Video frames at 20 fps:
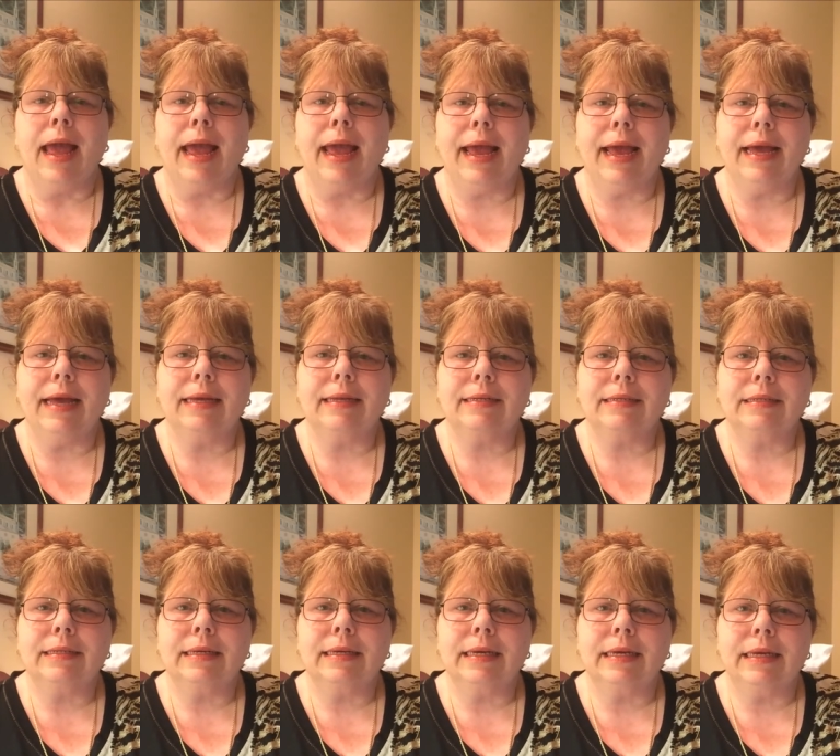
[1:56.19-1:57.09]

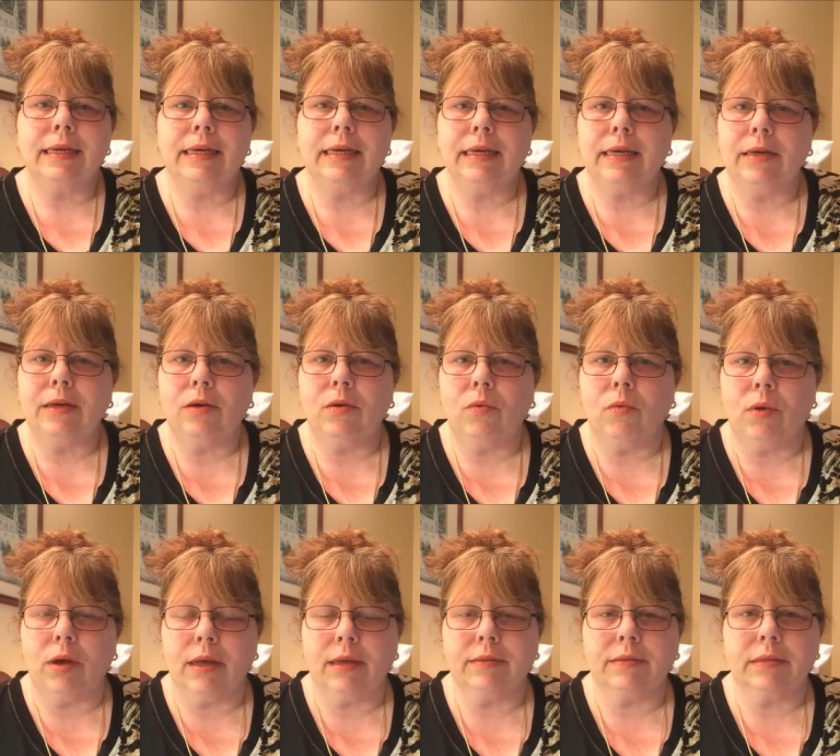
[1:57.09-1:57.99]
and he
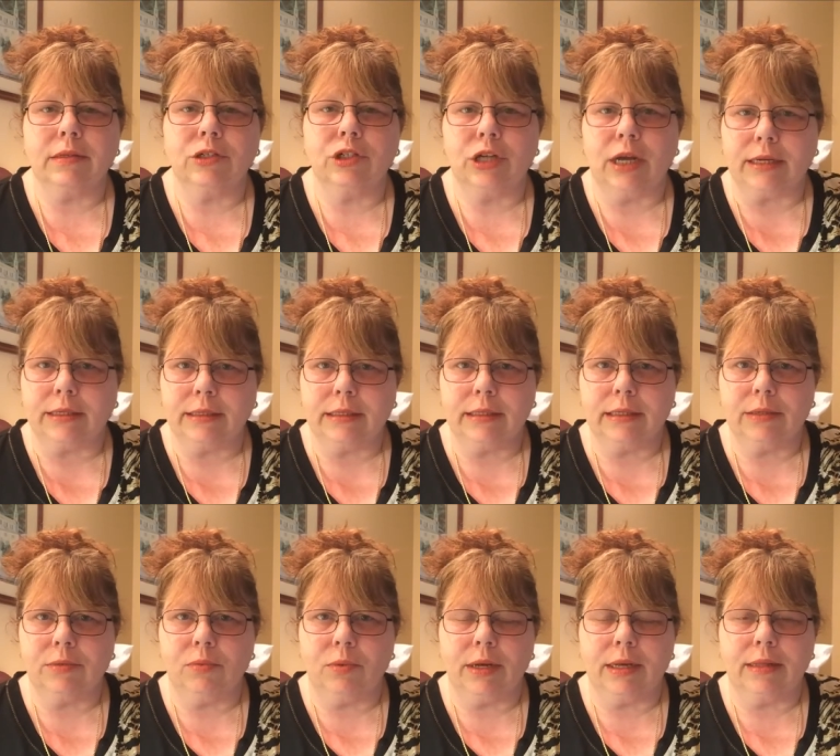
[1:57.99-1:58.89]
was
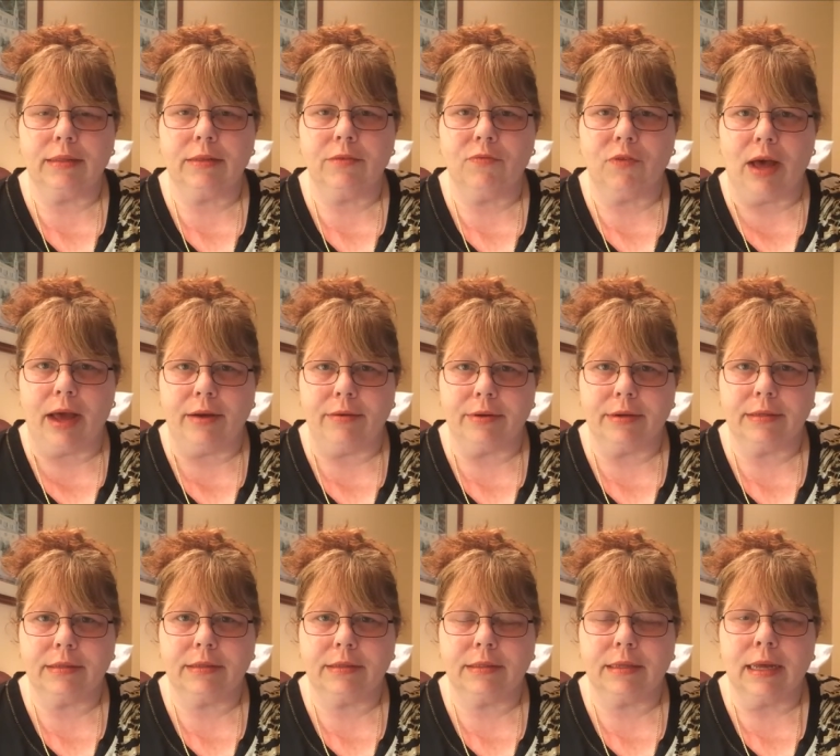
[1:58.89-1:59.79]
injected with the
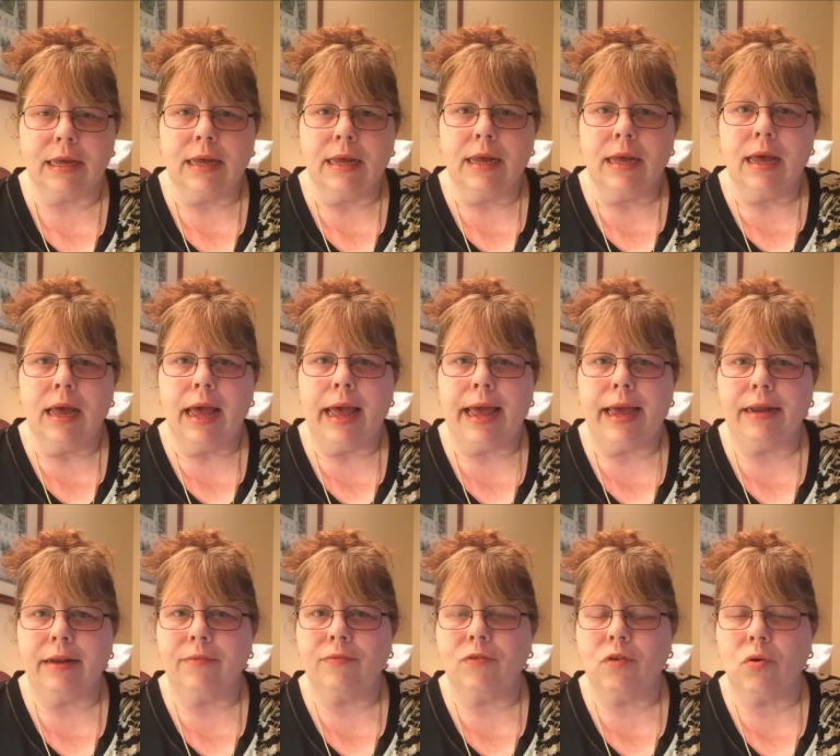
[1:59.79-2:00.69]
virus,
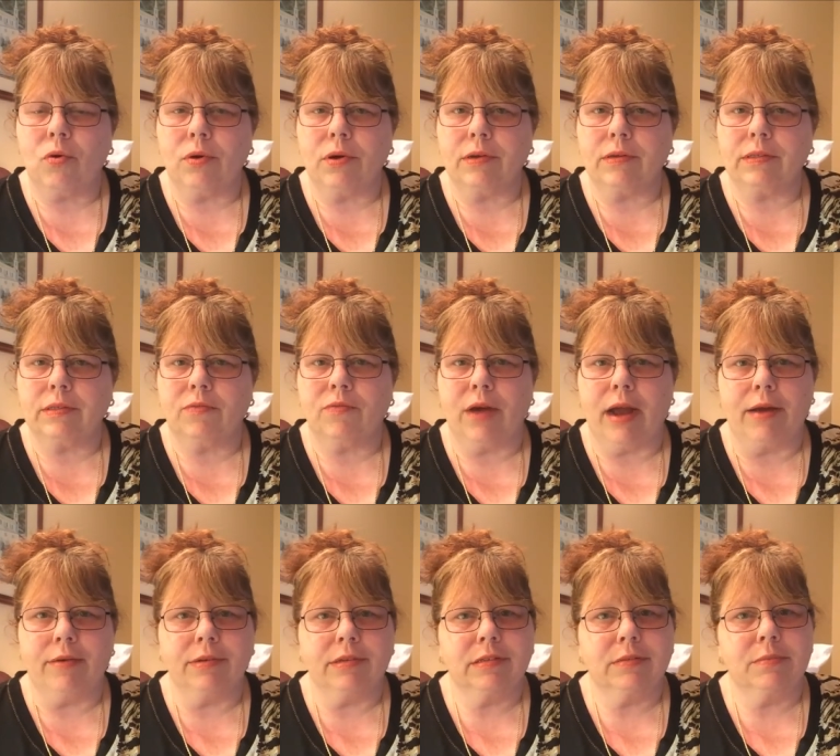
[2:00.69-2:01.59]
and of course the
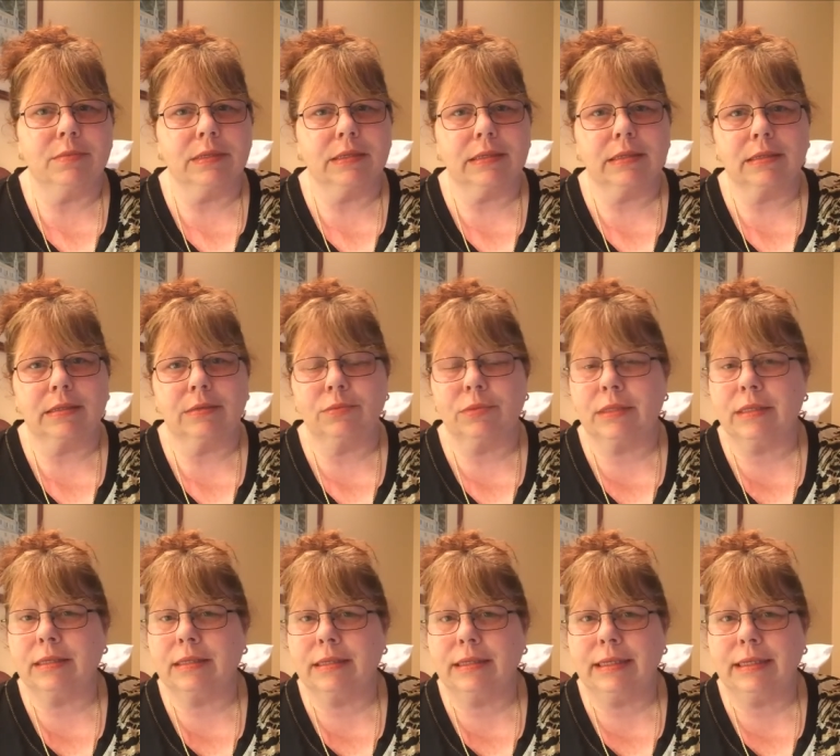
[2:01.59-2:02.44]
virus messes with his